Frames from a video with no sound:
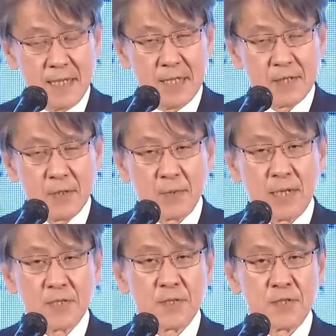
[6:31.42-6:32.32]
So
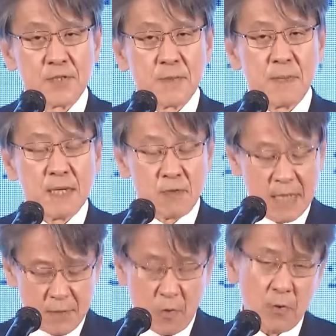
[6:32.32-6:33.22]
this is a very
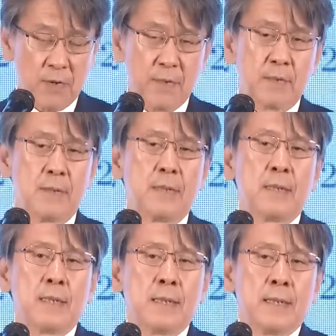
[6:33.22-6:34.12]
great honor.
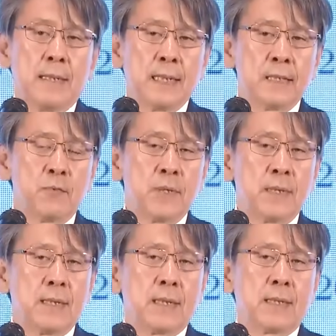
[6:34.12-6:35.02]
And
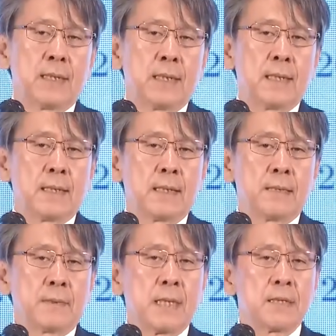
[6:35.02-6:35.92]
we
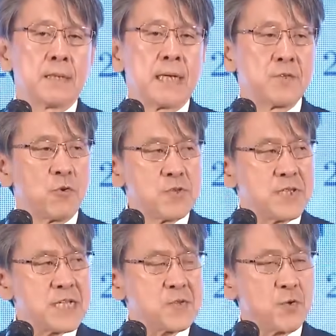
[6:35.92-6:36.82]
don't
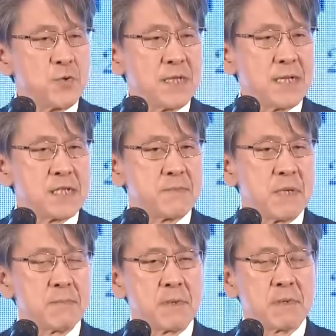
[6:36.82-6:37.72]
just only that's
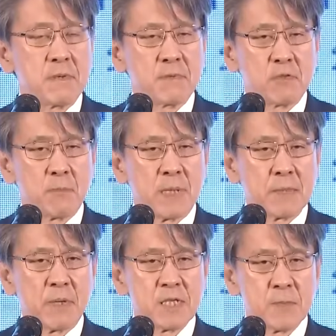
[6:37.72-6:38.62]
member of the Global
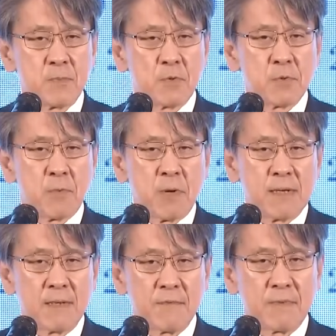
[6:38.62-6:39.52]
Advisory Board of
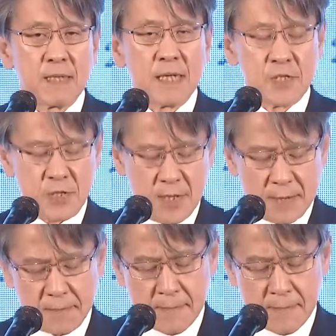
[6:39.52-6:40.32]
ORF and Raisina.